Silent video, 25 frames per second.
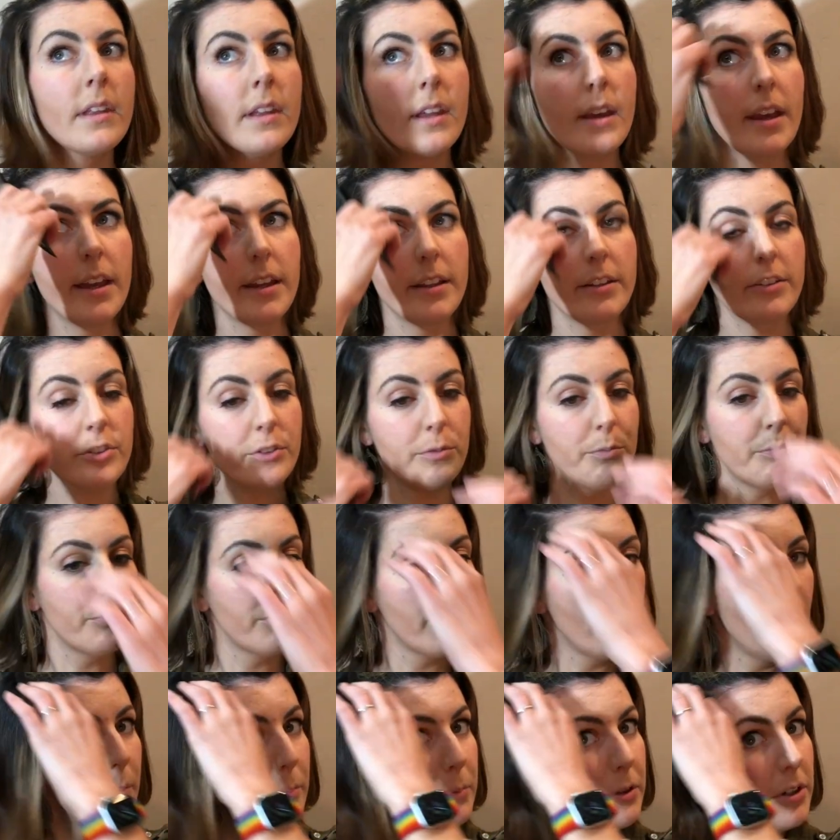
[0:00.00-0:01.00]
And to
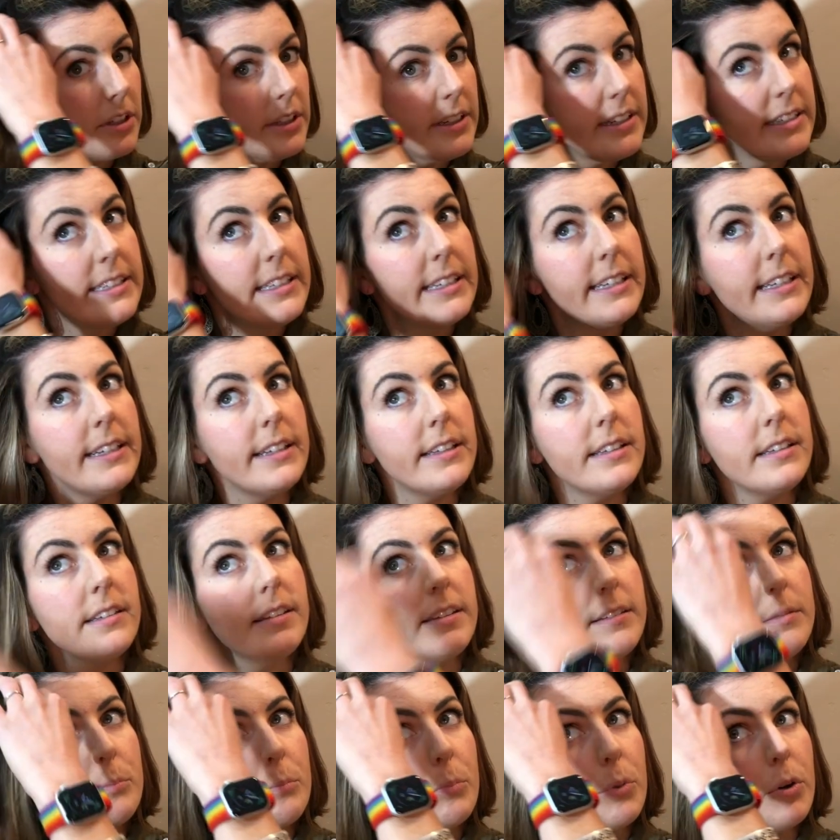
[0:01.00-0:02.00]
properly tease,
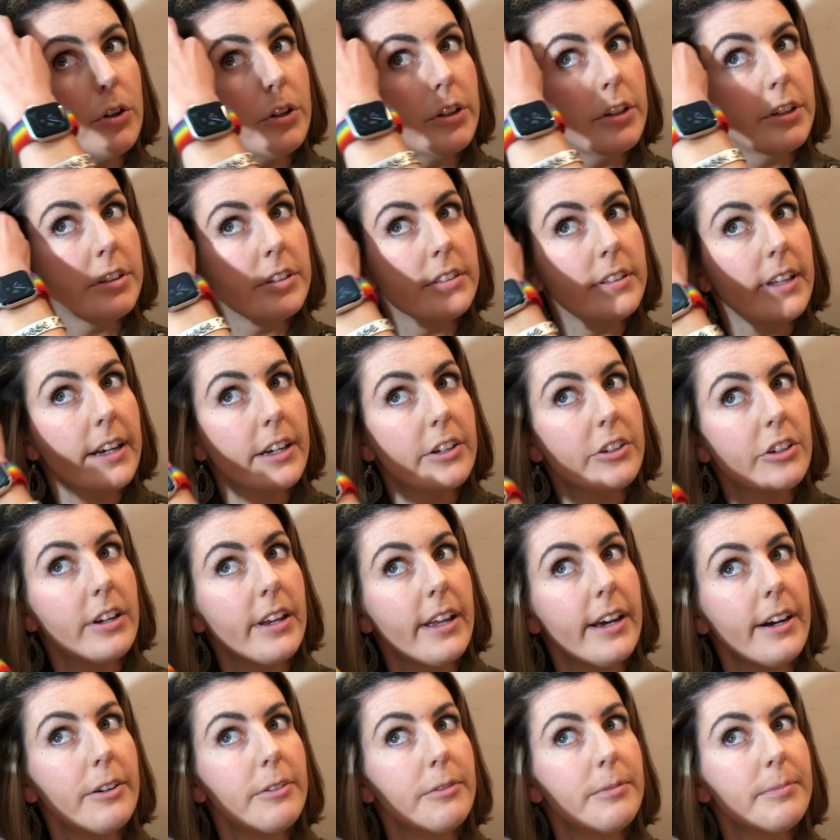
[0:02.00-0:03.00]
pull your section
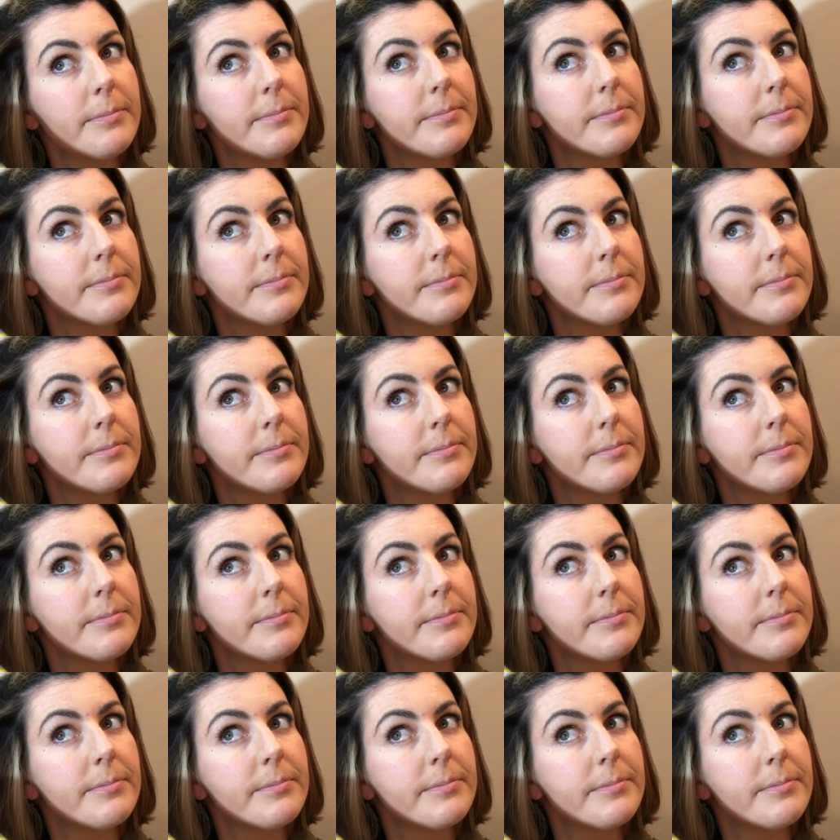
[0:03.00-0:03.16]
out.